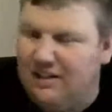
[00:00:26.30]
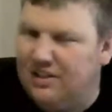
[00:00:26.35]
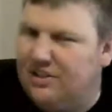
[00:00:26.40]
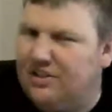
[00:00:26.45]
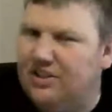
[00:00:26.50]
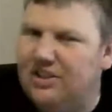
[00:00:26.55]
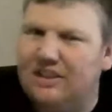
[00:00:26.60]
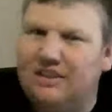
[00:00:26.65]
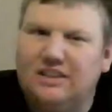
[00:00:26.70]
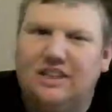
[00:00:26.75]

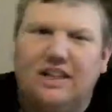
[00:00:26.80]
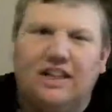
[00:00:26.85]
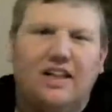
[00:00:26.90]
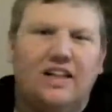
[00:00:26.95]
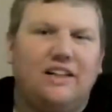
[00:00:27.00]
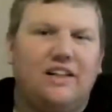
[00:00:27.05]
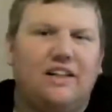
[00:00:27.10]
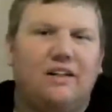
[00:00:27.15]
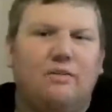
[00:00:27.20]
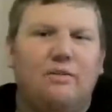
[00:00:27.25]
Just like
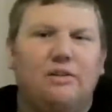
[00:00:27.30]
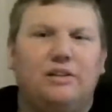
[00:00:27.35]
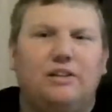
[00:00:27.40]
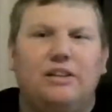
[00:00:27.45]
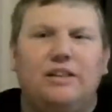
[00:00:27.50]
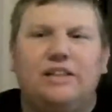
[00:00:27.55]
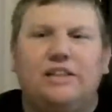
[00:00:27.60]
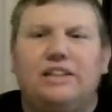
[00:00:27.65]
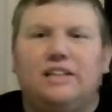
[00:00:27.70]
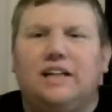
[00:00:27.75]
I did with
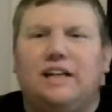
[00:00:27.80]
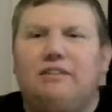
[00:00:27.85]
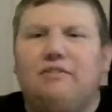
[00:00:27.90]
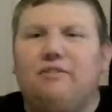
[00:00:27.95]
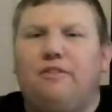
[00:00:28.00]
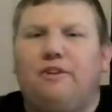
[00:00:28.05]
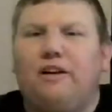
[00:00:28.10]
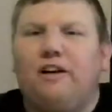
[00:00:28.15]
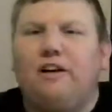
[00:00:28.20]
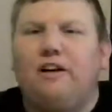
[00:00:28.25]
the C
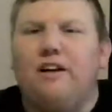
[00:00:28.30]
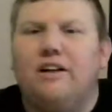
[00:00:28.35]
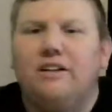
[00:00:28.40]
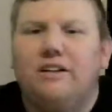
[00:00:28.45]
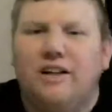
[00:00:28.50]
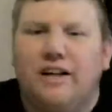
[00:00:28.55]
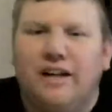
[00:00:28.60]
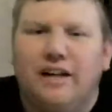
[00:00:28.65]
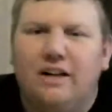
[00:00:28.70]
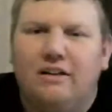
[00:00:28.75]
F L,
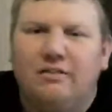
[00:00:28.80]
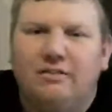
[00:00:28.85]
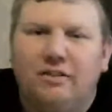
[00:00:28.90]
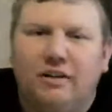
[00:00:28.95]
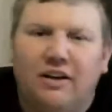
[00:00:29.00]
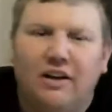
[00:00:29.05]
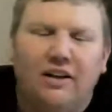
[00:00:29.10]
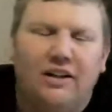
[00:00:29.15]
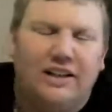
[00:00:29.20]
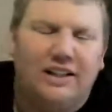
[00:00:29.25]
N F
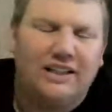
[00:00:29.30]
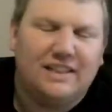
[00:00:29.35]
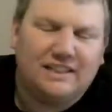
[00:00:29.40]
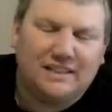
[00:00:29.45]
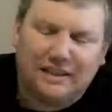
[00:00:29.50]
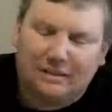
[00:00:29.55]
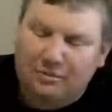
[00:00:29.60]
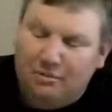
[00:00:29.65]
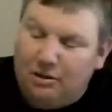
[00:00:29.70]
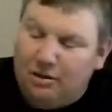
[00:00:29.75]
L, and N
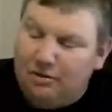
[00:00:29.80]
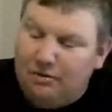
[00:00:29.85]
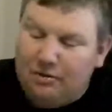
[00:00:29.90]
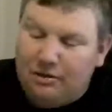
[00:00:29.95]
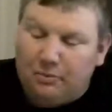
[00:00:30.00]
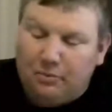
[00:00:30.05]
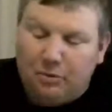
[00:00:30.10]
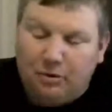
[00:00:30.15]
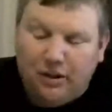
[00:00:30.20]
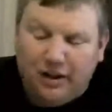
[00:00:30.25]
C
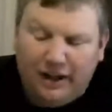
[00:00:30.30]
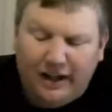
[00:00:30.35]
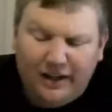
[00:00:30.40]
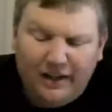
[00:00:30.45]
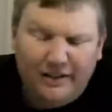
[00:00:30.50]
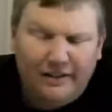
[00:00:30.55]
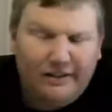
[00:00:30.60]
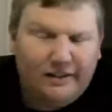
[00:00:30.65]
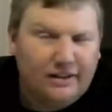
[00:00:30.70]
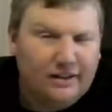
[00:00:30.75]
double
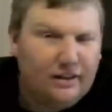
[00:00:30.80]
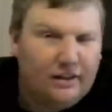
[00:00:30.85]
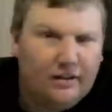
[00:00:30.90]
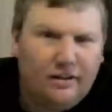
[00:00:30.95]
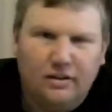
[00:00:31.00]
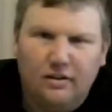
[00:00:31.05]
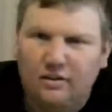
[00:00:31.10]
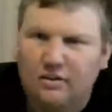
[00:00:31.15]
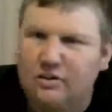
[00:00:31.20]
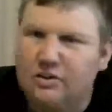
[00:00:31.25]
A.
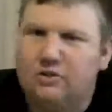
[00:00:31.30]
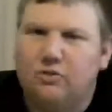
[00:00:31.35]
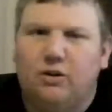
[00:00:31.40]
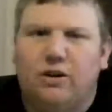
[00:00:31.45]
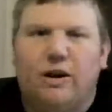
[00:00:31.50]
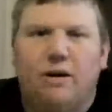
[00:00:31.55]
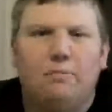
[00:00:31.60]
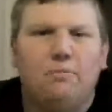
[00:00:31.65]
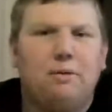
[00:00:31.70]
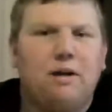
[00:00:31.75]

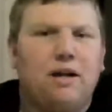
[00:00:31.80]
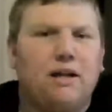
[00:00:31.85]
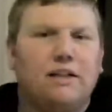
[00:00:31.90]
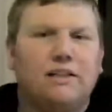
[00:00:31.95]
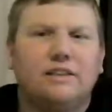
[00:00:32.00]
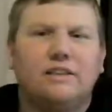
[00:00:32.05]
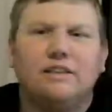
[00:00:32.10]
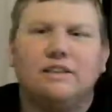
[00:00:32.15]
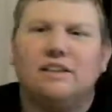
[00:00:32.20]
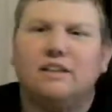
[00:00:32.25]
Straight up
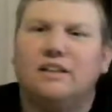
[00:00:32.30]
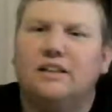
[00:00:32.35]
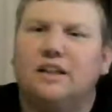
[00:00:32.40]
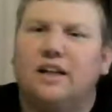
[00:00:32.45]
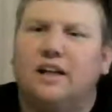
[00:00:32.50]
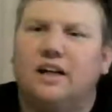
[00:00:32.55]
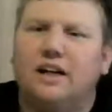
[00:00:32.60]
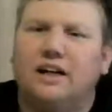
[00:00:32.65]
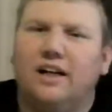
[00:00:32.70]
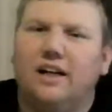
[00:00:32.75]
picks
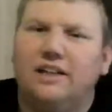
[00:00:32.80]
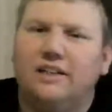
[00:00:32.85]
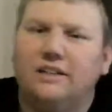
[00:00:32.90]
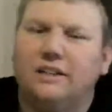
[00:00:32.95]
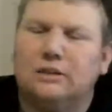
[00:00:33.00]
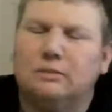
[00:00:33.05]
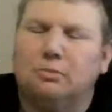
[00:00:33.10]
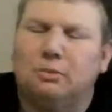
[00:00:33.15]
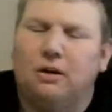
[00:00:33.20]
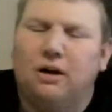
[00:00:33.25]
against the
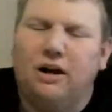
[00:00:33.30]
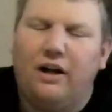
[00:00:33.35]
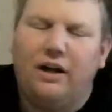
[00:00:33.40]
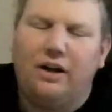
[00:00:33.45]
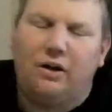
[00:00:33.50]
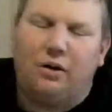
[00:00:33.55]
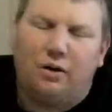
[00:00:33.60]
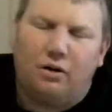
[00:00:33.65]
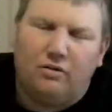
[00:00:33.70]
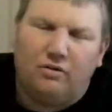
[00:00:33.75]

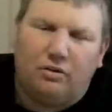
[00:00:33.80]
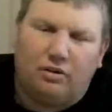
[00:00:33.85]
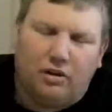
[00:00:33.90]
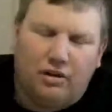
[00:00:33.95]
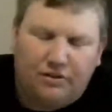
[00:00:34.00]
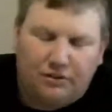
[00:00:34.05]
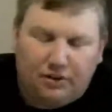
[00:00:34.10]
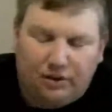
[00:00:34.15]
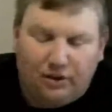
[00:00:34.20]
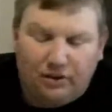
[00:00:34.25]
spread, over
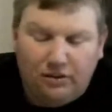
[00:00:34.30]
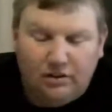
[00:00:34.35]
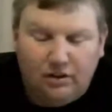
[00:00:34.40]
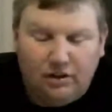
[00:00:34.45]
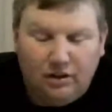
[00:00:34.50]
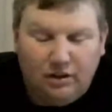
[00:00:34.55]
under.